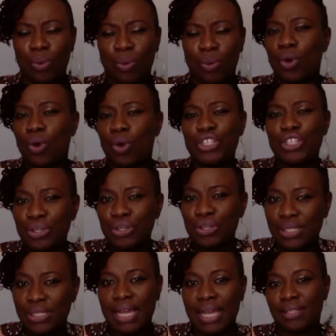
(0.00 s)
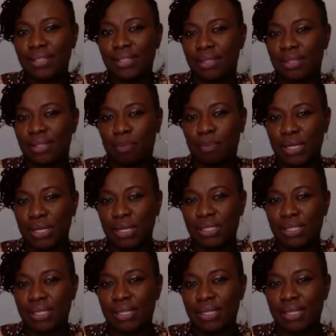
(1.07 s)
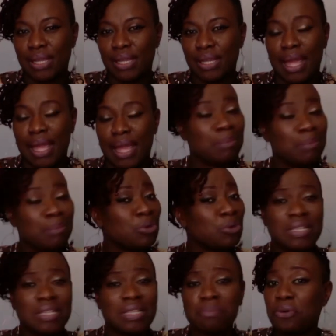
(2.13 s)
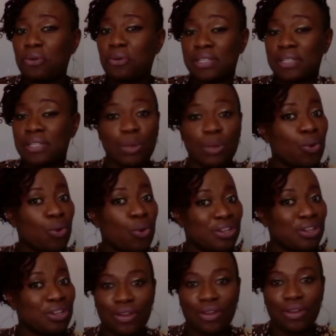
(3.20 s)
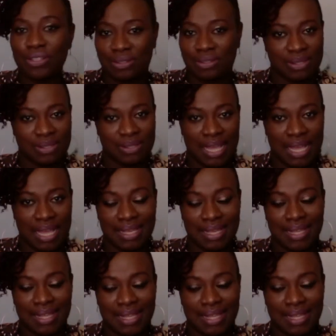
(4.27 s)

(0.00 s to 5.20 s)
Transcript: What do you say to that person? And most importantly, what not to say?